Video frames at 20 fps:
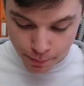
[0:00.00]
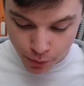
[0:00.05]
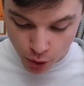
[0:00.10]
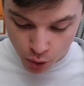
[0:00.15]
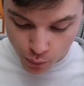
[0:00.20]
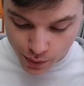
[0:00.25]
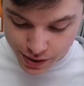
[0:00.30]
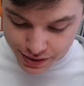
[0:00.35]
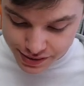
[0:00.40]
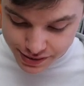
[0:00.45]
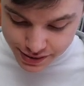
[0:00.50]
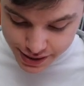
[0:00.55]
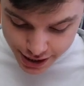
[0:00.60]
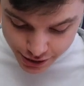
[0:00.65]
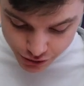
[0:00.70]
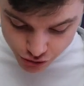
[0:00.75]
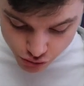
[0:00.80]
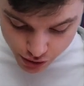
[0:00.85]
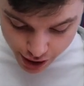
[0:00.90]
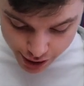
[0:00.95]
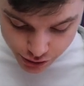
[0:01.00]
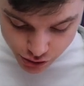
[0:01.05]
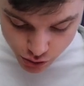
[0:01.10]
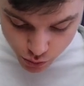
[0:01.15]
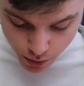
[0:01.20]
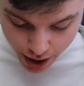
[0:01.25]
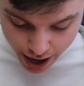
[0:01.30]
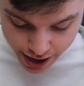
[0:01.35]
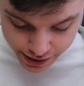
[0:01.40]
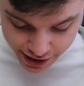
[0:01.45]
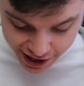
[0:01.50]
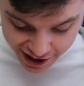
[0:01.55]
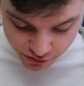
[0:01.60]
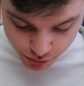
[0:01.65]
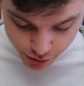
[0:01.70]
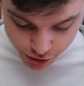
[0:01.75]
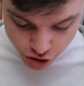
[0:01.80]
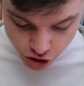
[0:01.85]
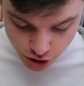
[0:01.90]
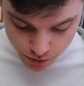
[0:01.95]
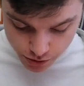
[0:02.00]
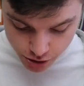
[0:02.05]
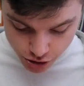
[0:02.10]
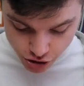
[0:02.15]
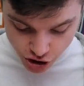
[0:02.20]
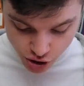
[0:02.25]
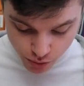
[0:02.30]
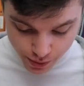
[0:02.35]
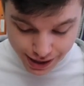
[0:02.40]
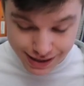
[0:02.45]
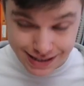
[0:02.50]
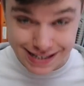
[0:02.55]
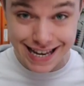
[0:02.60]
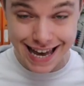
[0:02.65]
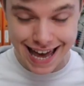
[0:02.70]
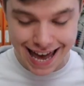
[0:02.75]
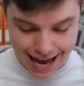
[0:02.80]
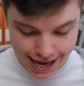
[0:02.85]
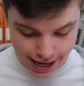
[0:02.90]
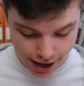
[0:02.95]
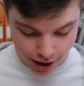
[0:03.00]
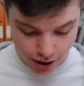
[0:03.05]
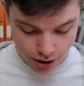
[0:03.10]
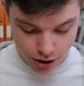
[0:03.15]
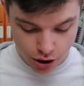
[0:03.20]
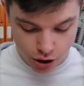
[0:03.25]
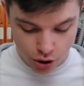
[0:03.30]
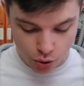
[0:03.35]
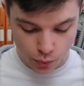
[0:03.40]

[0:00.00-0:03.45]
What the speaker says: but we see straight away that if we substitute into here,